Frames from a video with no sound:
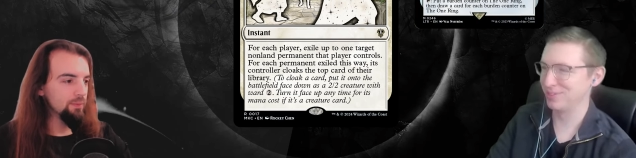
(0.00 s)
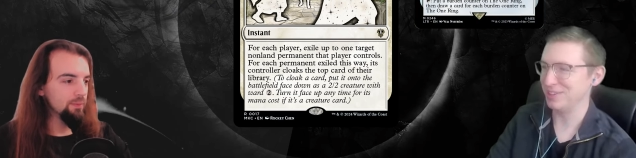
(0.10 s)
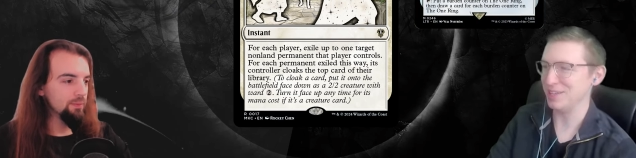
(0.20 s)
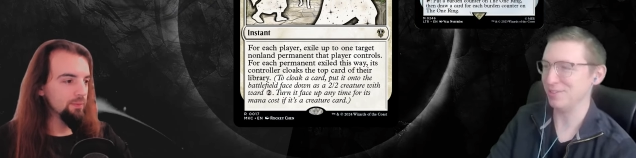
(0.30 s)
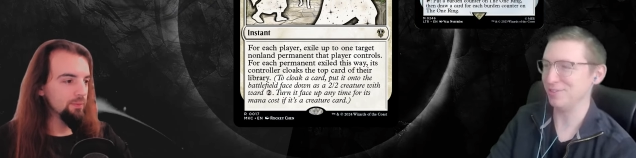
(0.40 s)

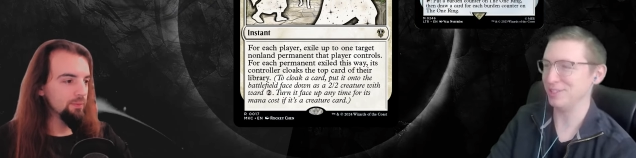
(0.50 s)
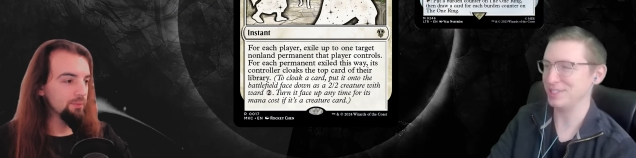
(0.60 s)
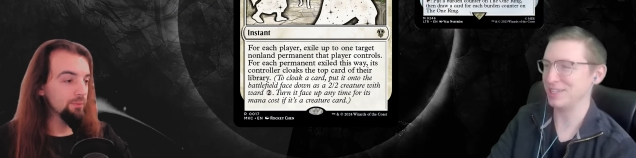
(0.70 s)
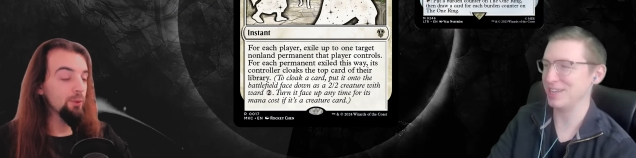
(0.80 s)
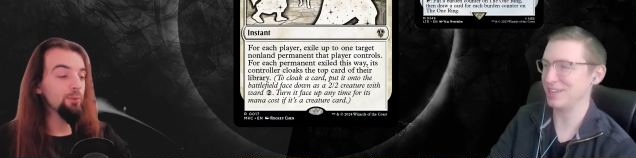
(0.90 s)
Speaker 1: if it's
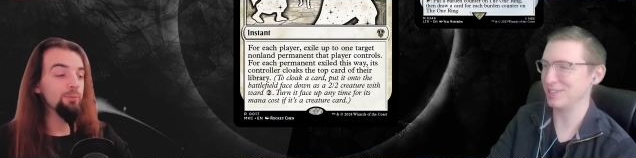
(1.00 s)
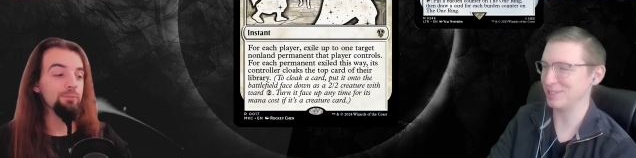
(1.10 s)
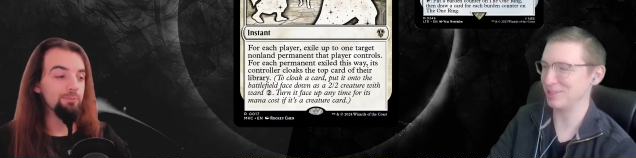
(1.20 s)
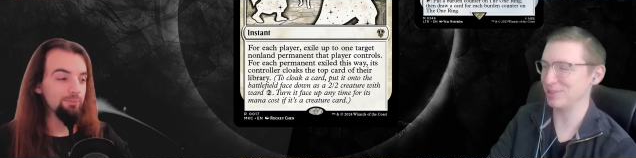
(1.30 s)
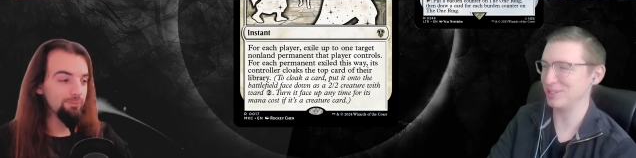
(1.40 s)
getting a
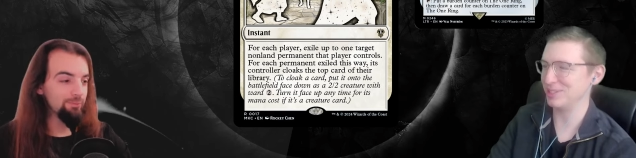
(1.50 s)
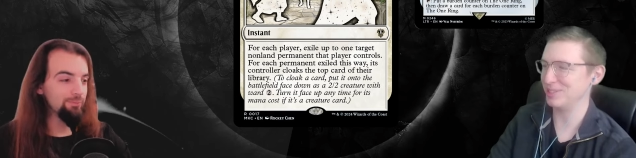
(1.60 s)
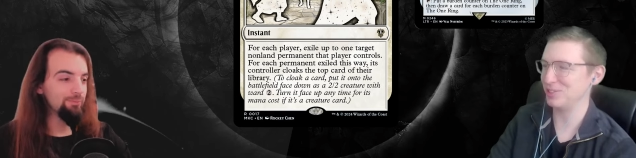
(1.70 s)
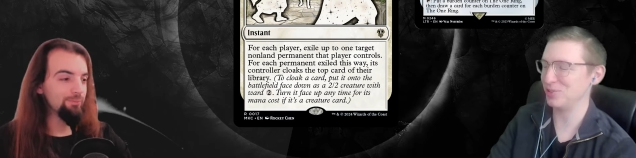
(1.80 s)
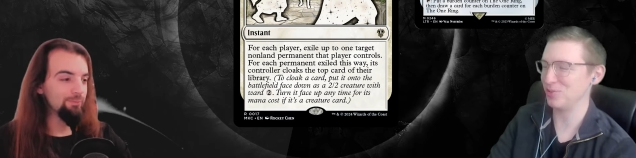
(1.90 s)
little uh,
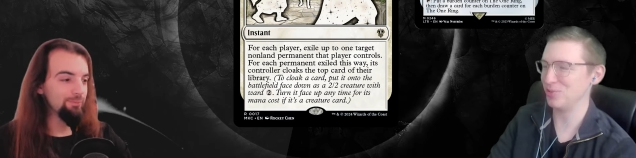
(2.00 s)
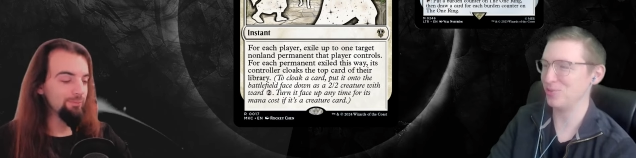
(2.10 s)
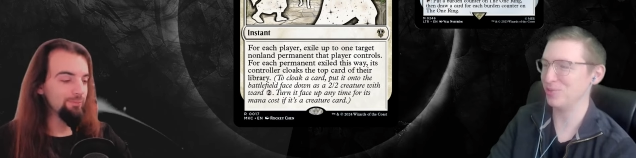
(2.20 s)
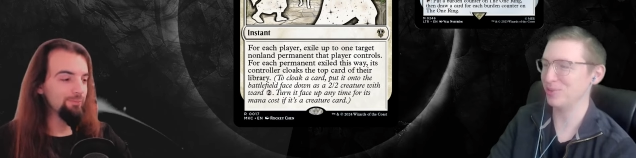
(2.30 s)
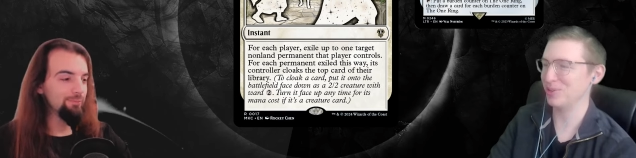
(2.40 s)
too
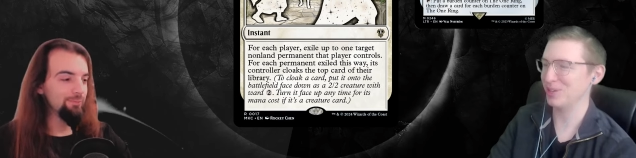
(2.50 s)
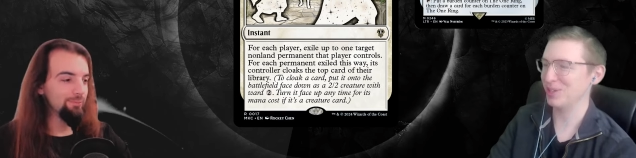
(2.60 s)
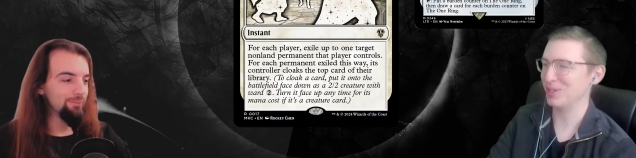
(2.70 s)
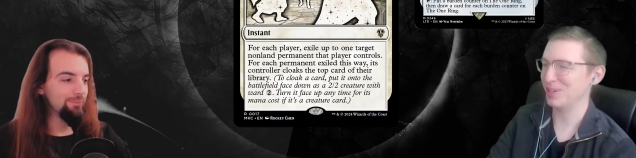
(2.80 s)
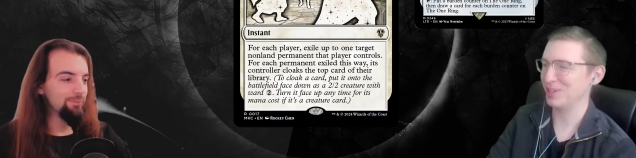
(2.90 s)

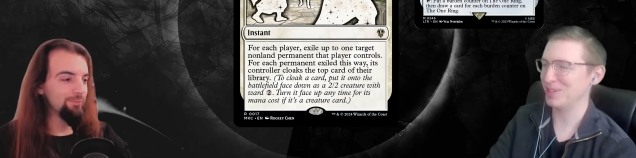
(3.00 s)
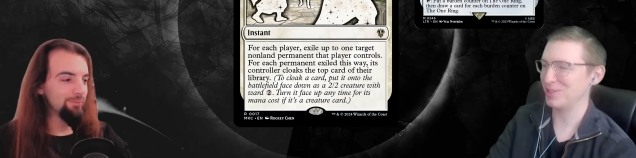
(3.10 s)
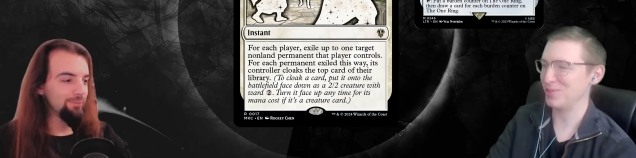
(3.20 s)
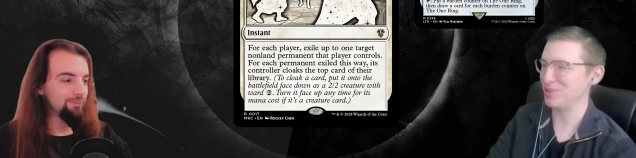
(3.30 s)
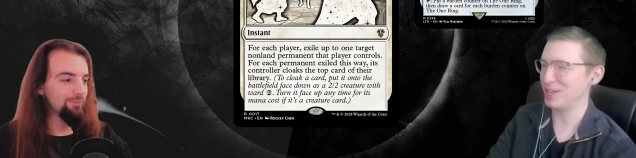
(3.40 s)

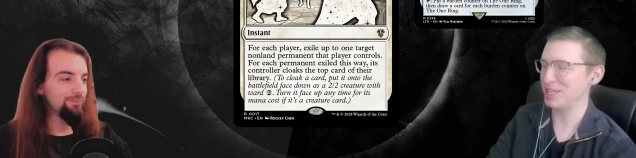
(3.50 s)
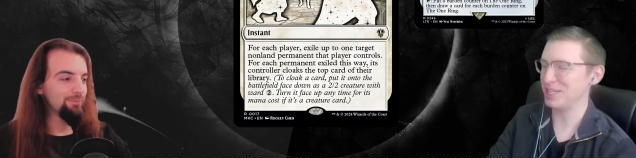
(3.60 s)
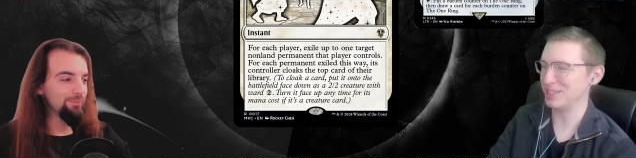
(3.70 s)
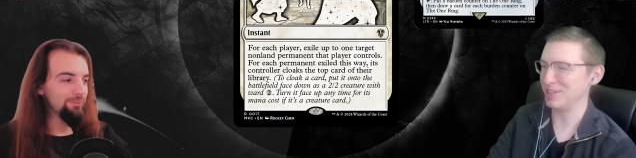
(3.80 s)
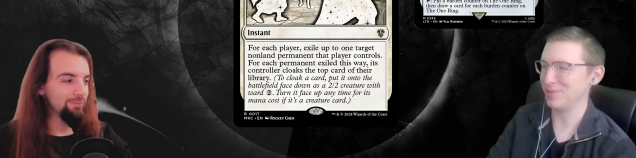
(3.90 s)
too
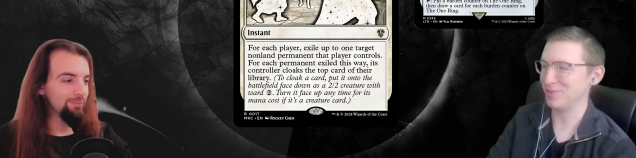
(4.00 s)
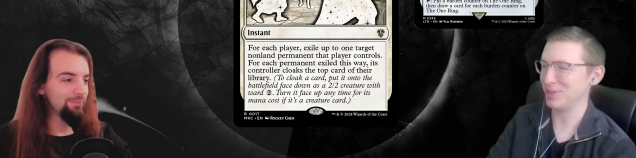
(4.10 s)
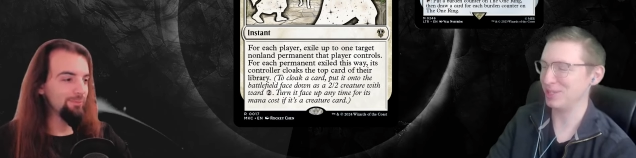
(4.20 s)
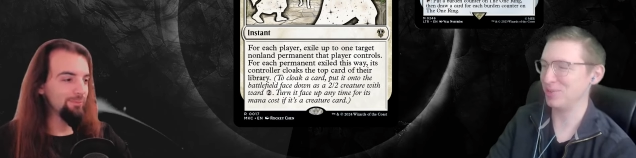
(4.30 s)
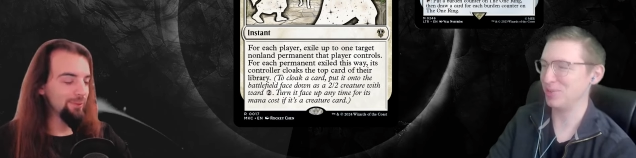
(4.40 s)
dicey
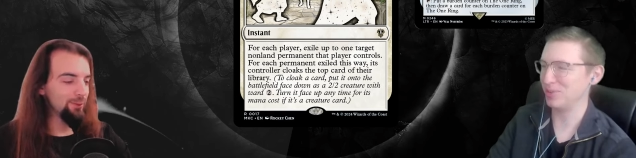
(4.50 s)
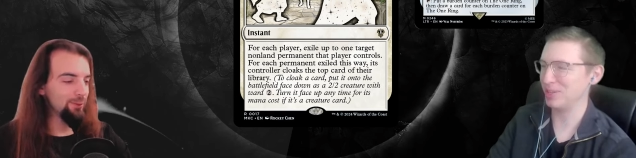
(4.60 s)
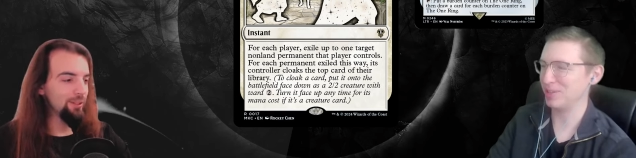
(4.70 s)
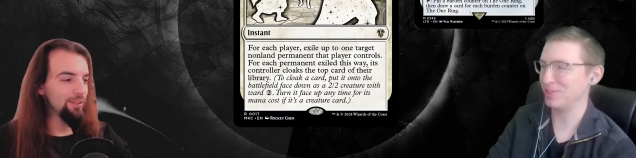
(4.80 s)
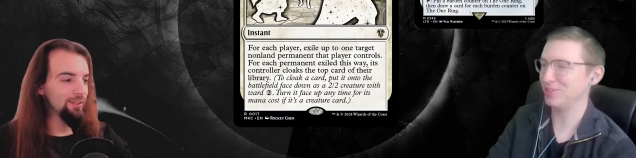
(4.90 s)
on your
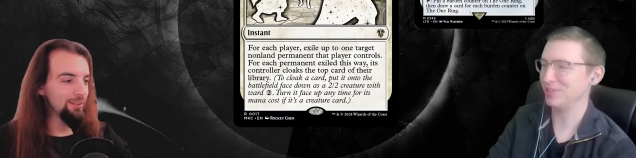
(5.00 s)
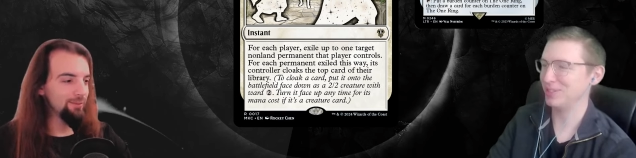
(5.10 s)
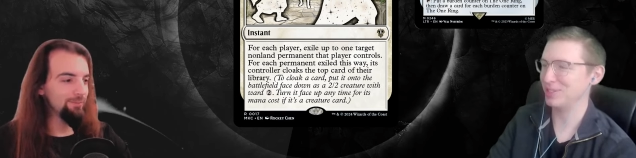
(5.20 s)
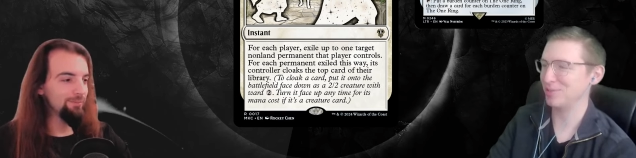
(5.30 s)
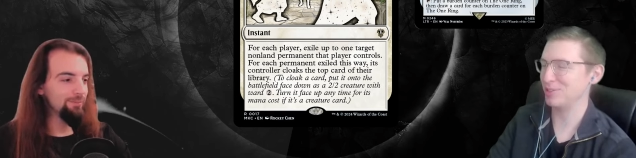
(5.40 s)
end
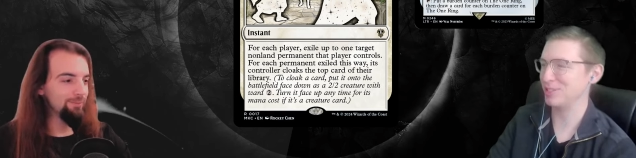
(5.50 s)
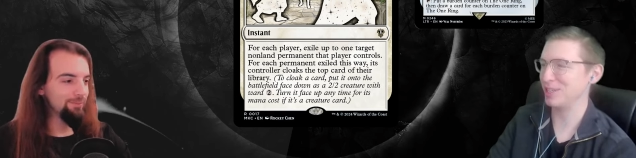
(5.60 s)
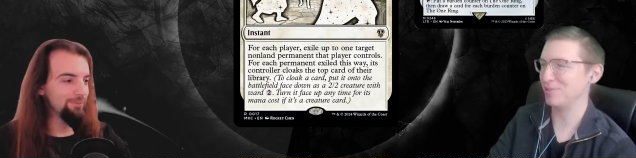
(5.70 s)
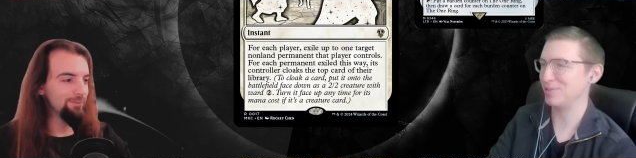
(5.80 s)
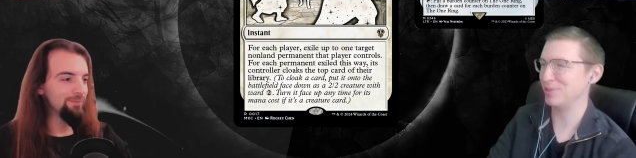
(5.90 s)
as far as
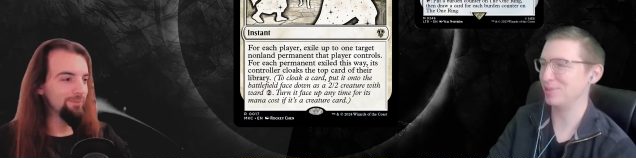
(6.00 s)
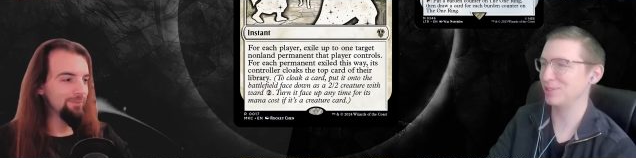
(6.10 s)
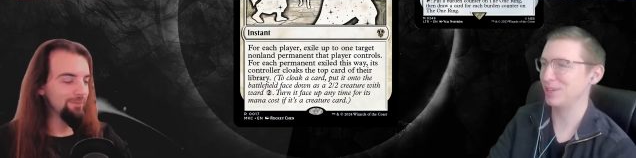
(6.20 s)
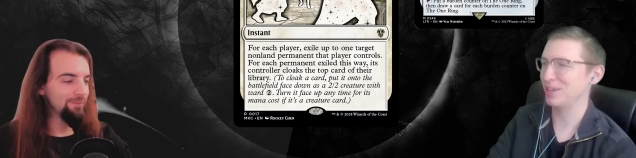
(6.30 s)
life totals.